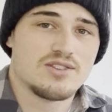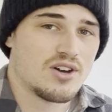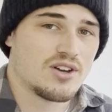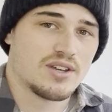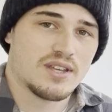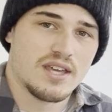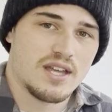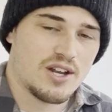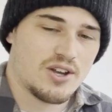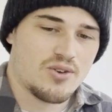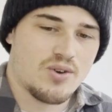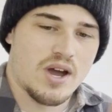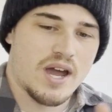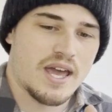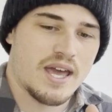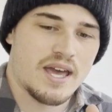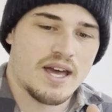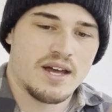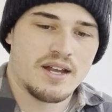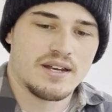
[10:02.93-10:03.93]
don't get a
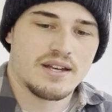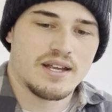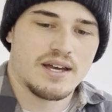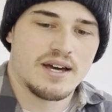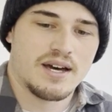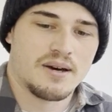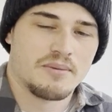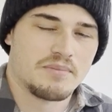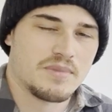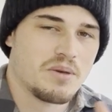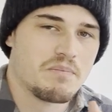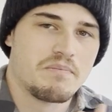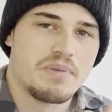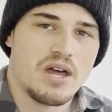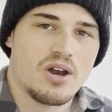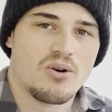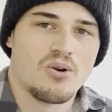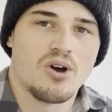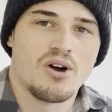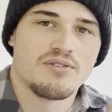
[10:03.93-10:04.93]
greyhound. You're
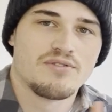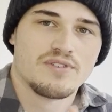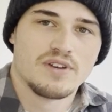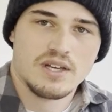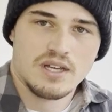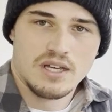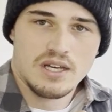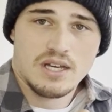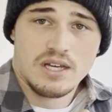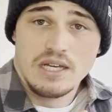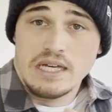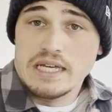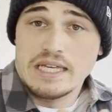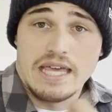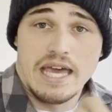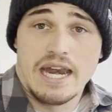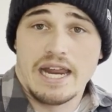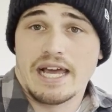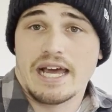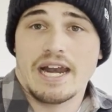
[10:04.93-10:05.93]
better off
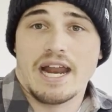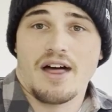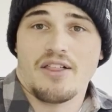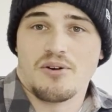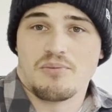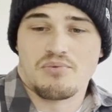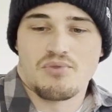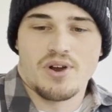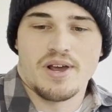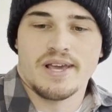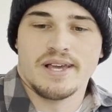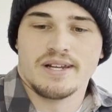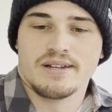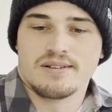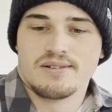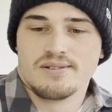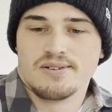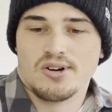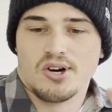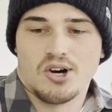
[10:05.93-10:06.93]
getting another breed
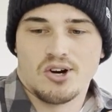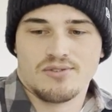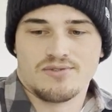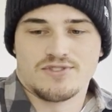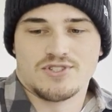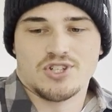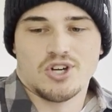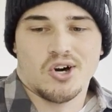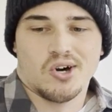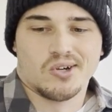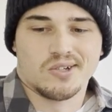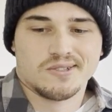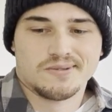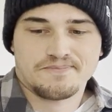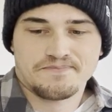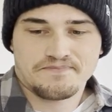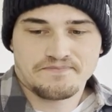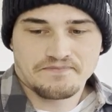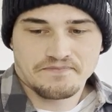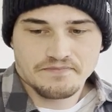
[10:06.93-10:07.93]
of dog.
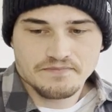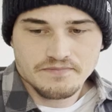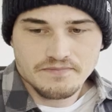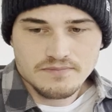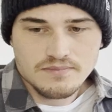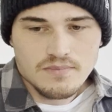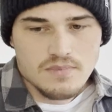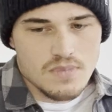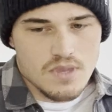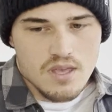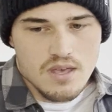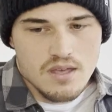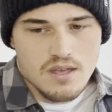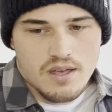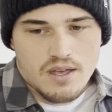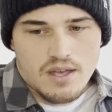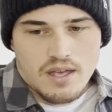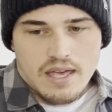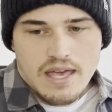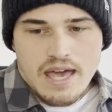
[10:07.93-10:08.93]

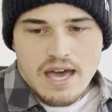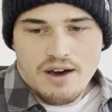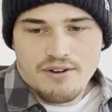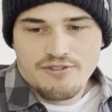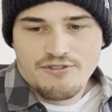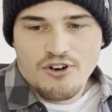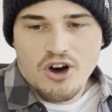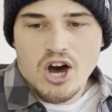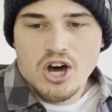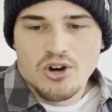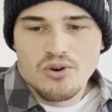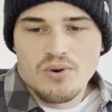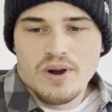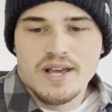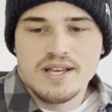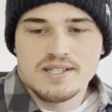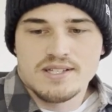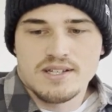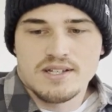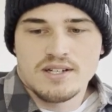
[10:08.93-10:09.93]
Our final
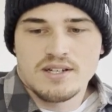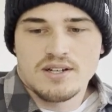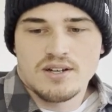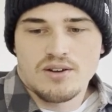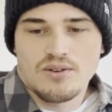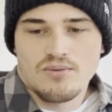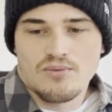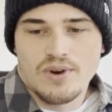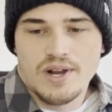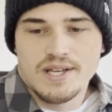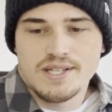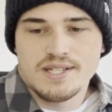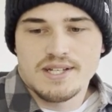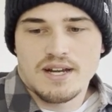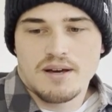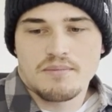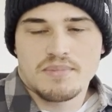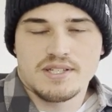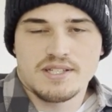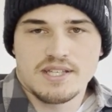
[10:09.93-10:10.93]
reason
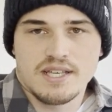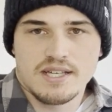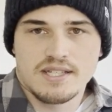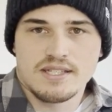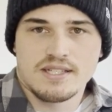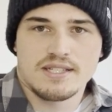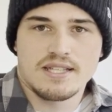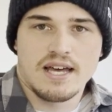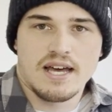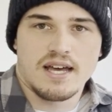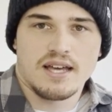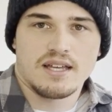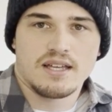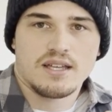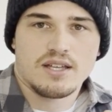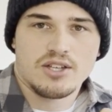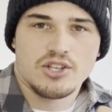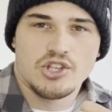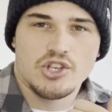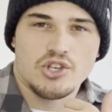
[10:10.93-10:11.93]
number six, is
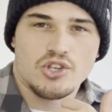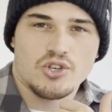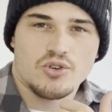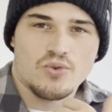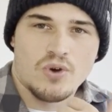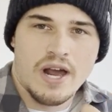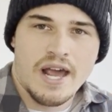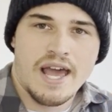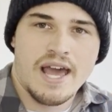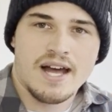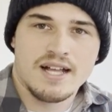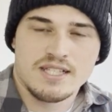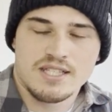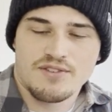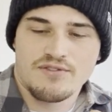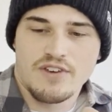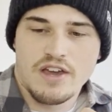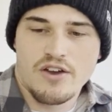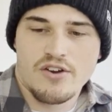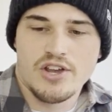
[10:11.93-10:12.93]
that greyhounds
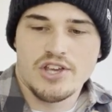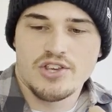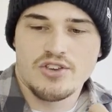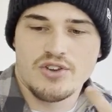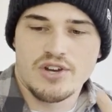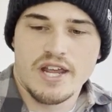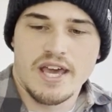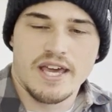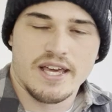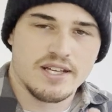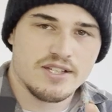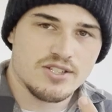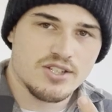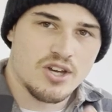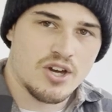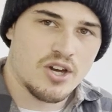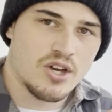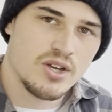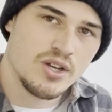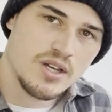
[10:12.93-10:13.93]
are very unique.
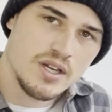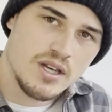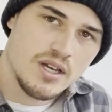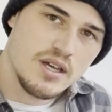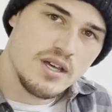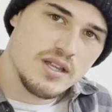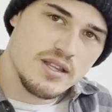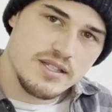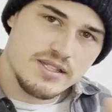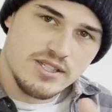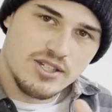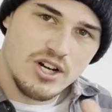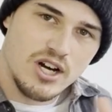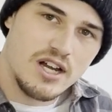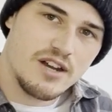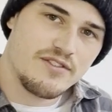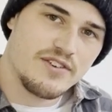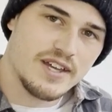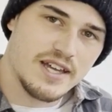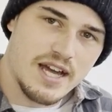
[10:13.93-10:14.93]
So this
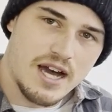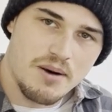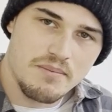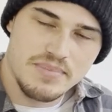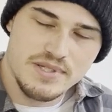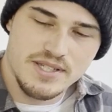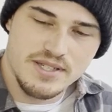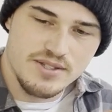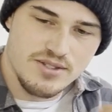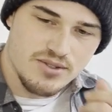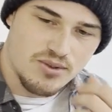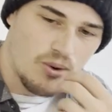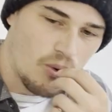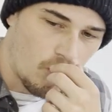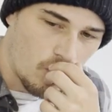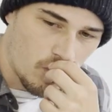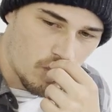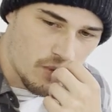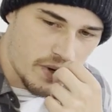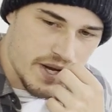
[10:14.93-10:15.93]
kind of encompasses
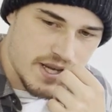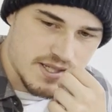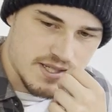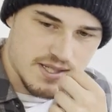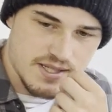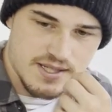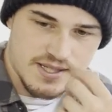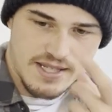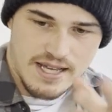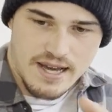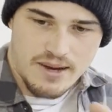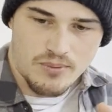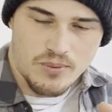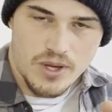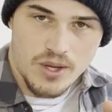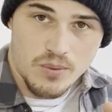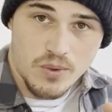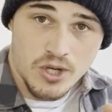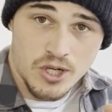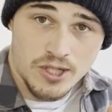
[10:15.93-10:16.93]
all the reasons that
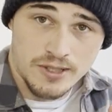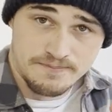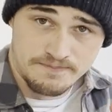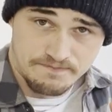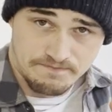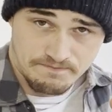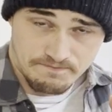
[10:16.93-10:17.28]
we were